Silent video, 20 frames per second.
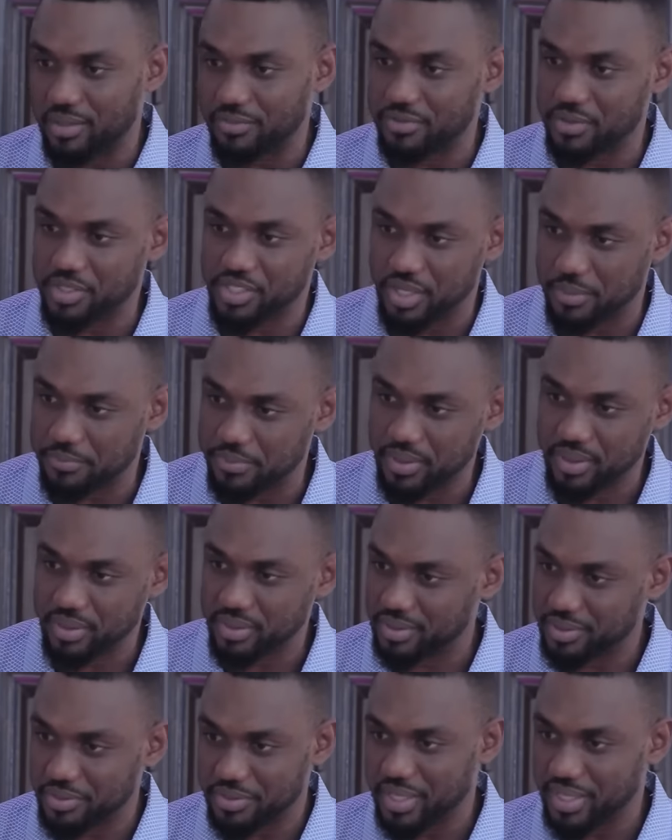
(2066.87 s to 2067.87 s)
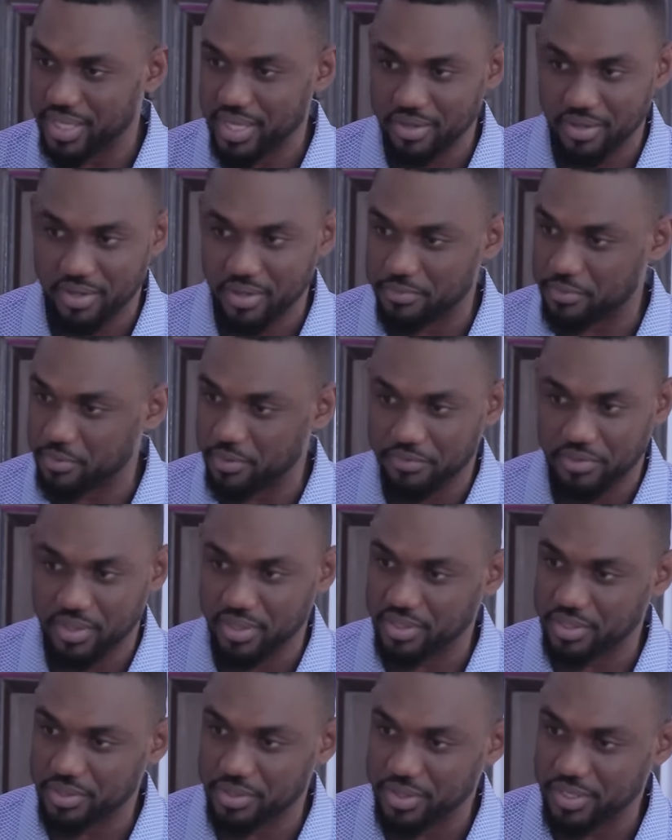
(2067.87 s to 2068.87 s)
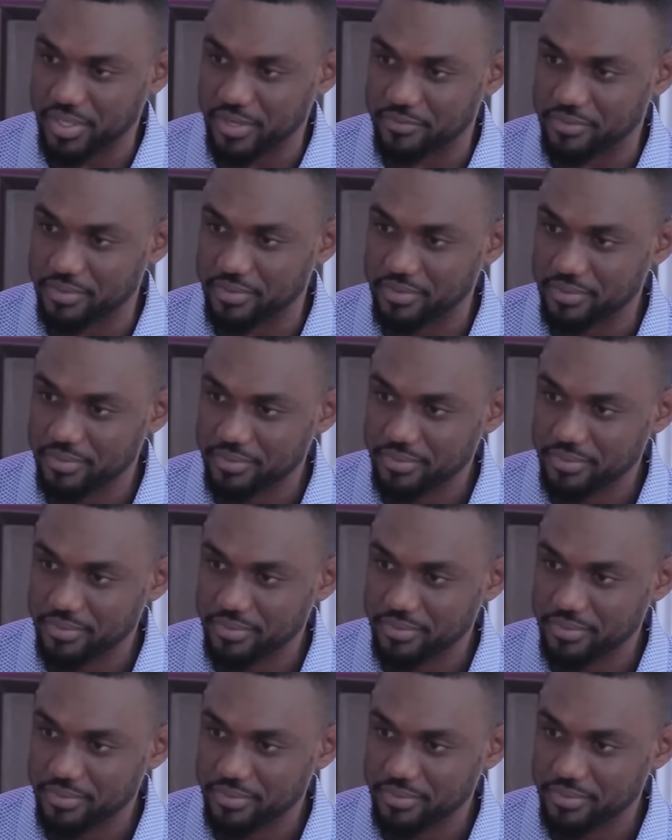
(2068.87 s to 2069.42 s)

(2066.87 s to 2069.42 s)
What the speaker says: out for shopping. You can get a couple of things yourself.